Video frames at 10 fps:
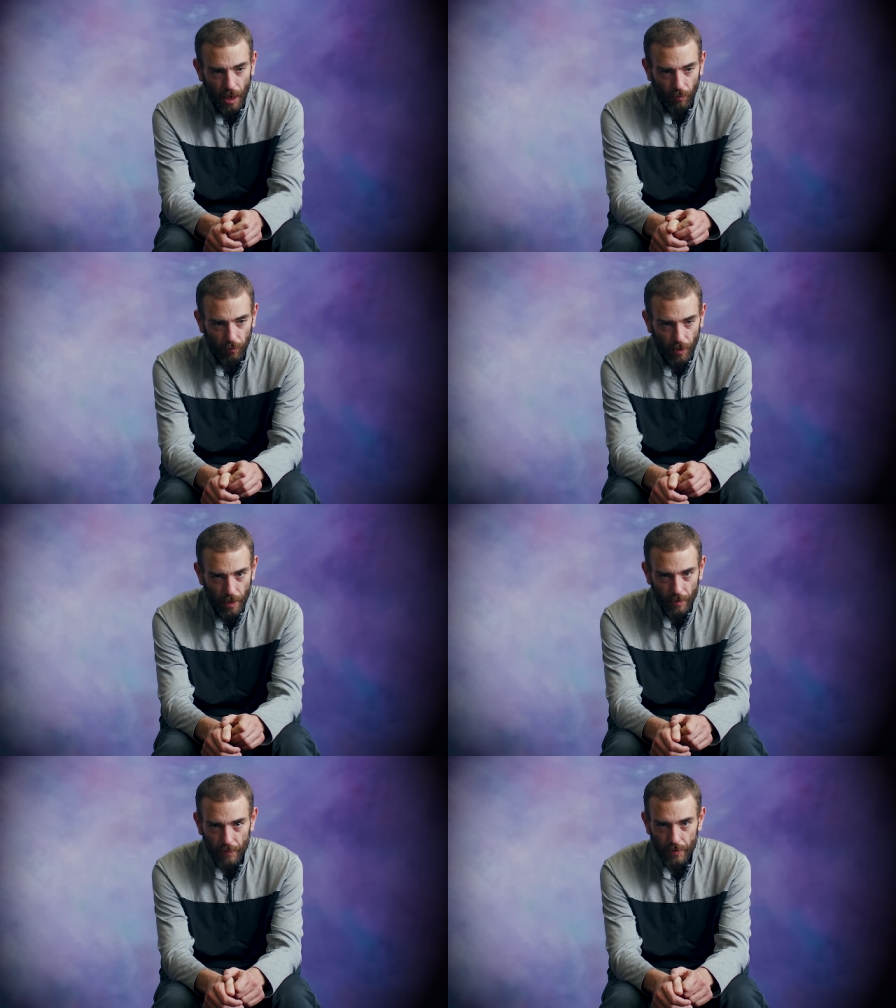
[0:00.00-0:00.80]
a
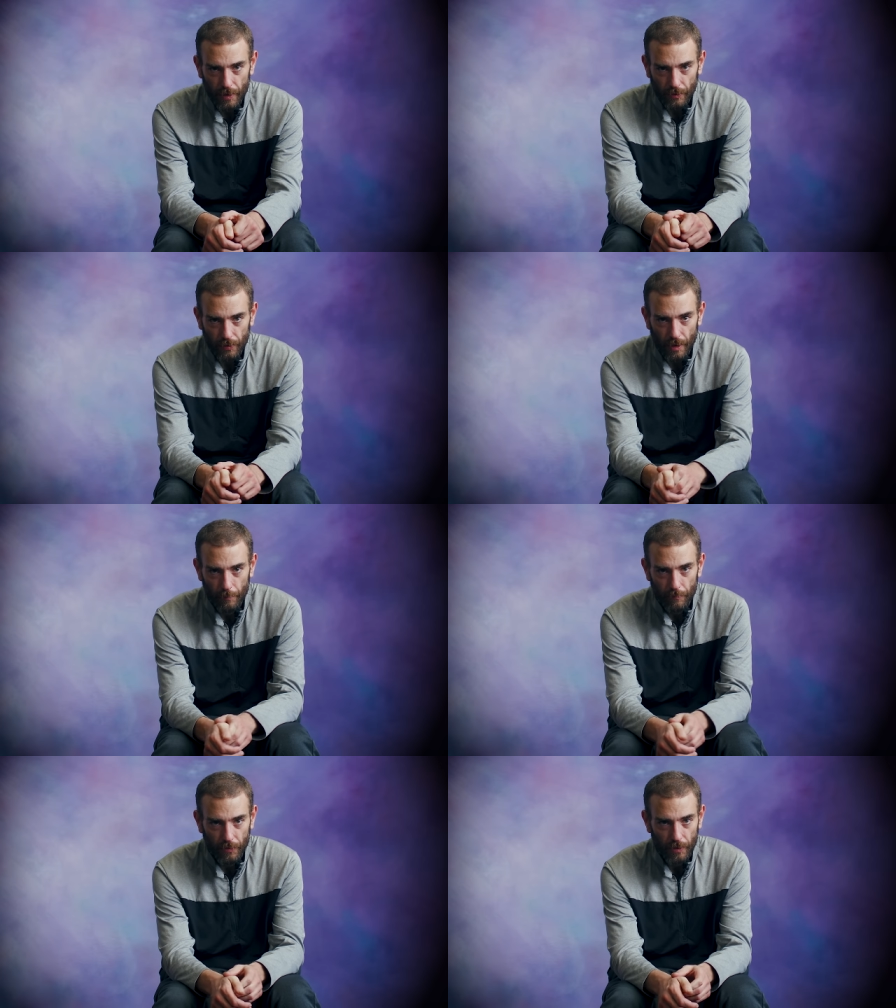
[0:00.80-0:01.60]
lot of things that
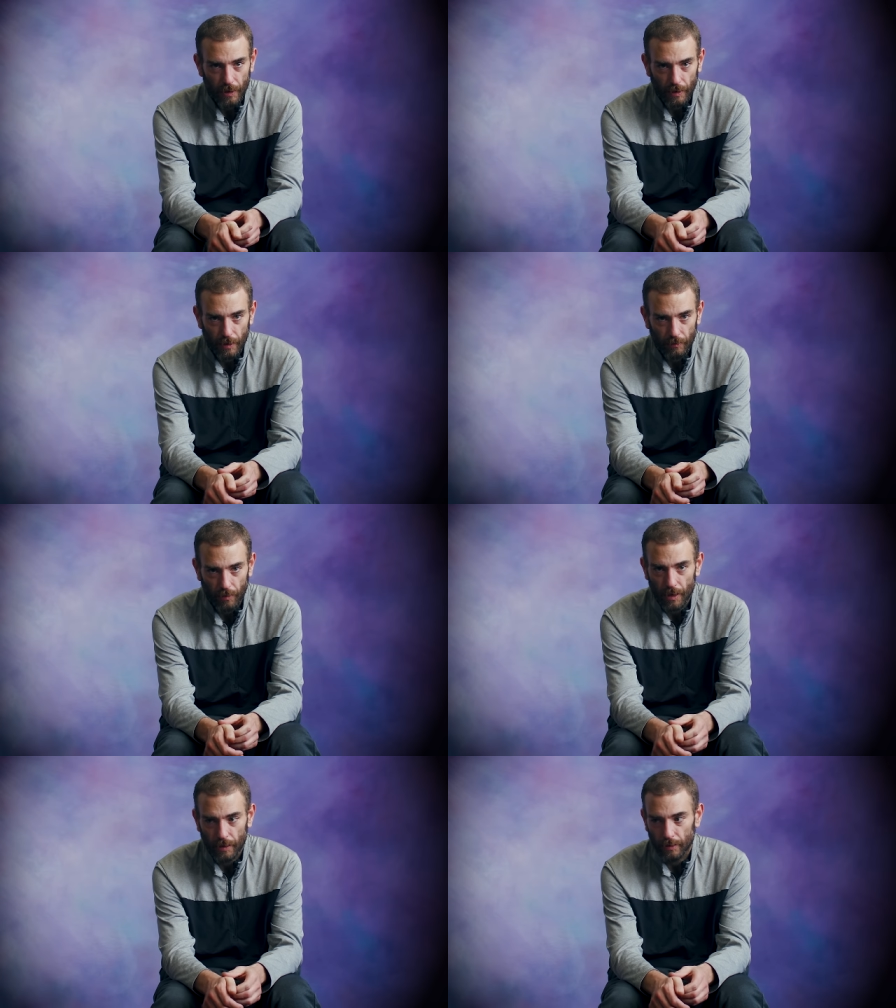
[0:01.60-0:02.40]
I'm seeing and
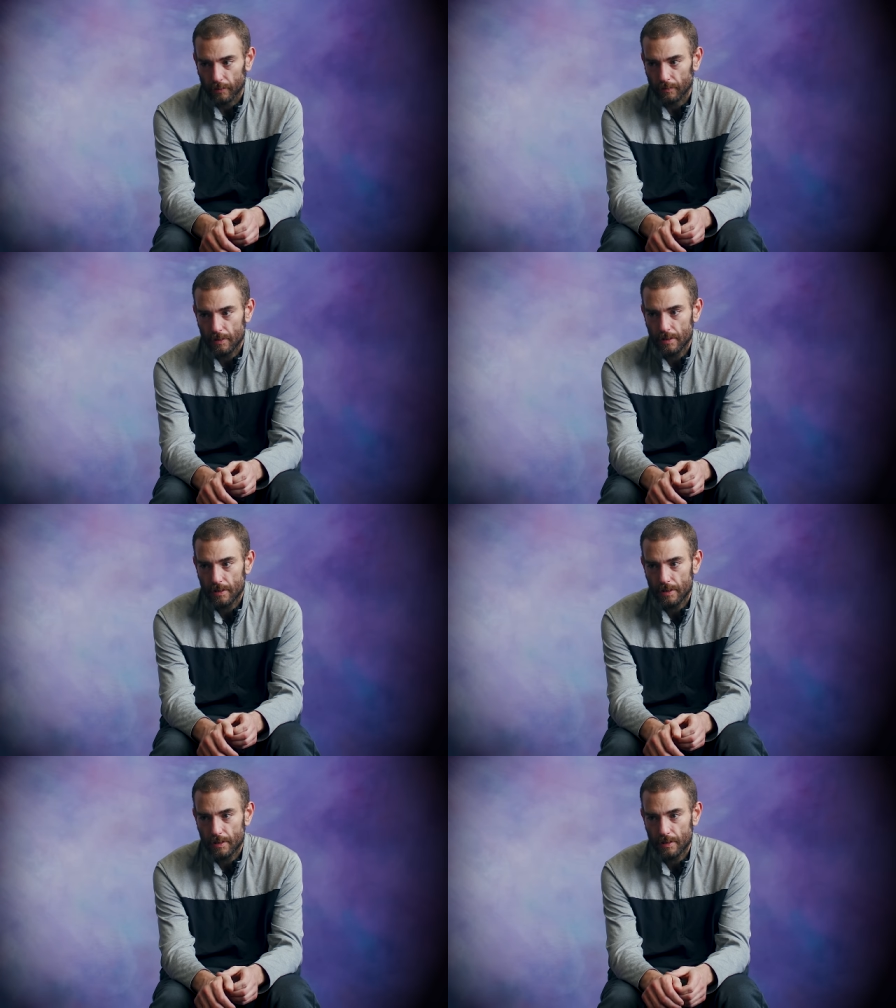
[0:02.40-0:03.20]
learning are
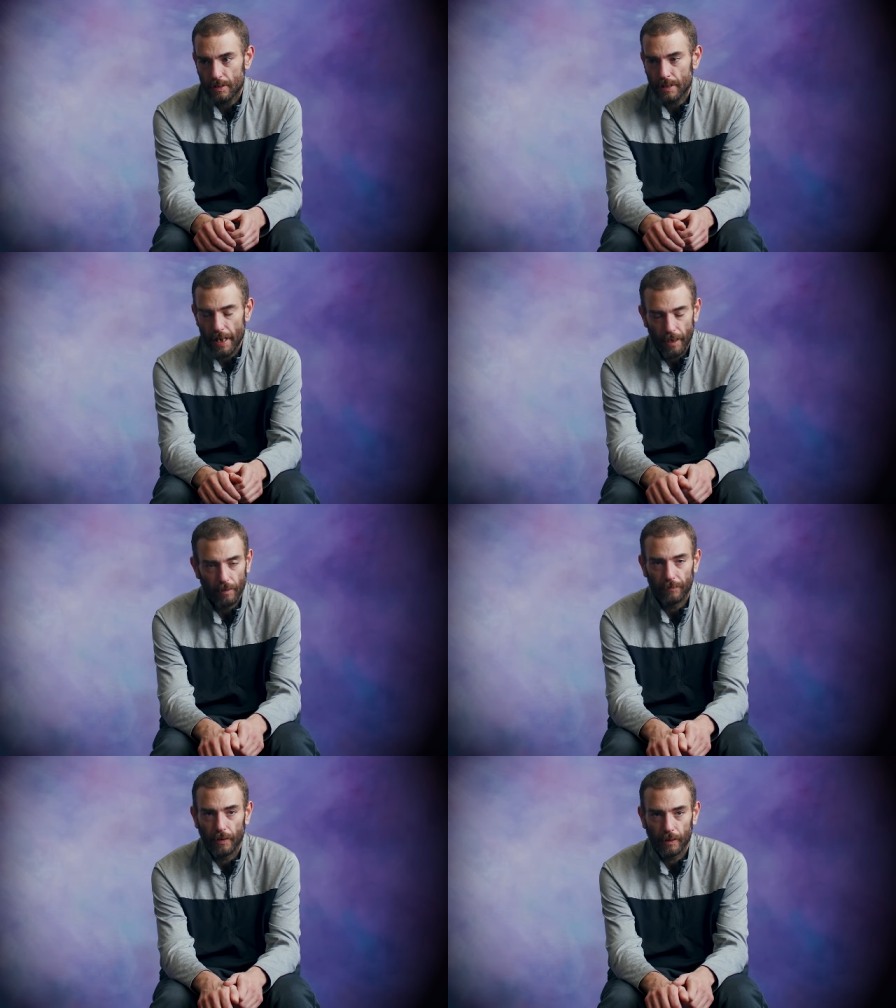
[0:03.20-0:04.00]

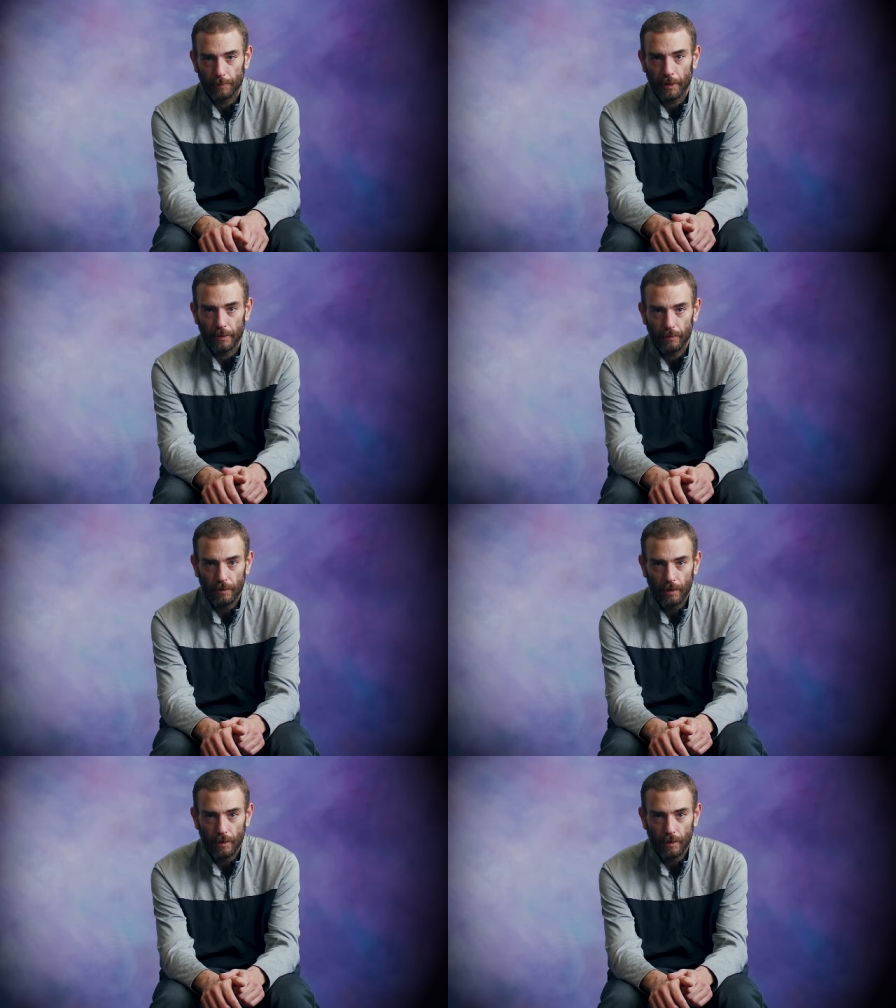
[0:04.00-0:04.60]
terrifying me.